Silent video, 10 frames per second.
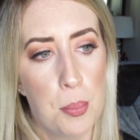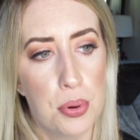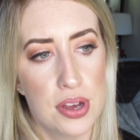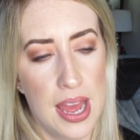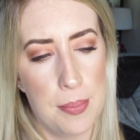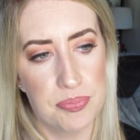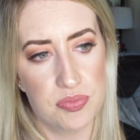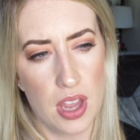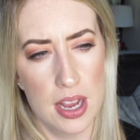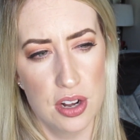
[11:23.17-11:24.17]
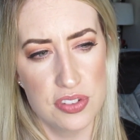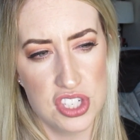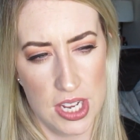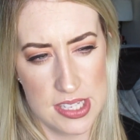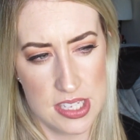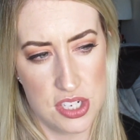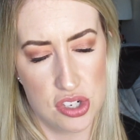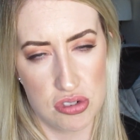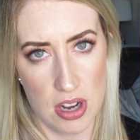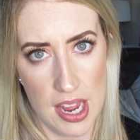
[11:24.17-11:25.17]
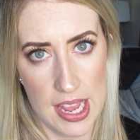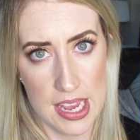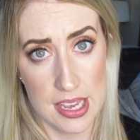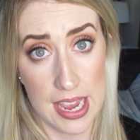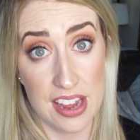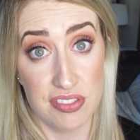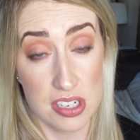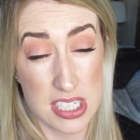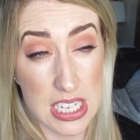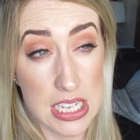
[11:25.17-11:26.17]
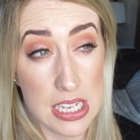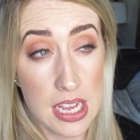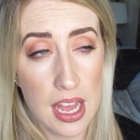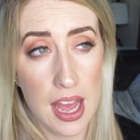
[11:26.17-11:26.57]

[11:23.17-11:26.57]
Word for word: but um, I'd love a chance to try Kat Von D,